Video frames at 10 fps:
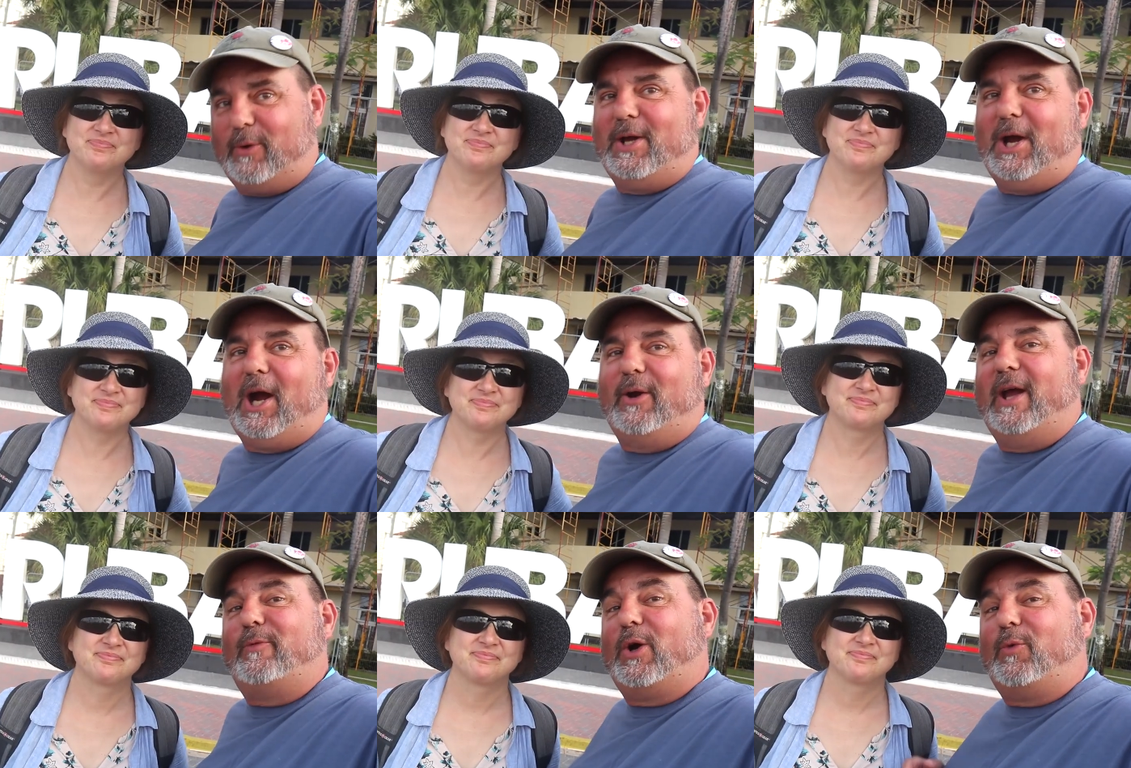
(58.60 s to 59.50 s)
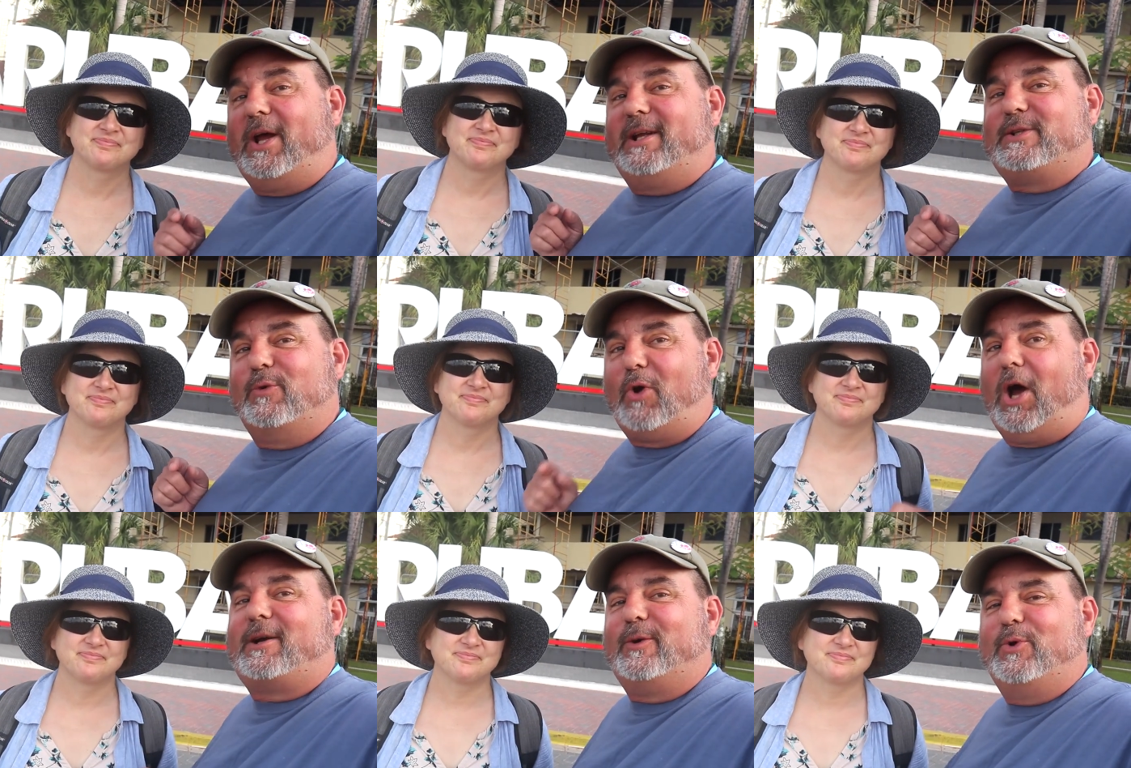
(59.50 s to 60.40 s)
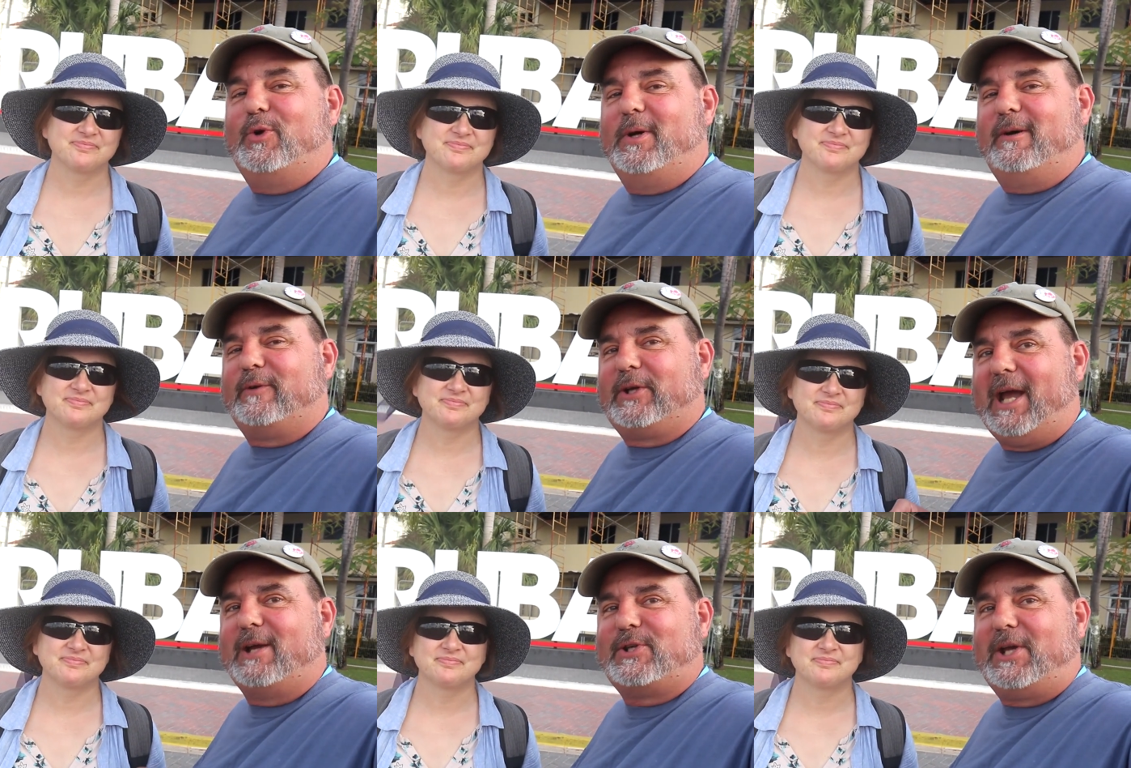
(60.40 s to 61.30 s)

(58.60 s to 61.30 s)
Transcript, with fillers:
Speaker 1: we are, and we're ready to rock Aruba for Cache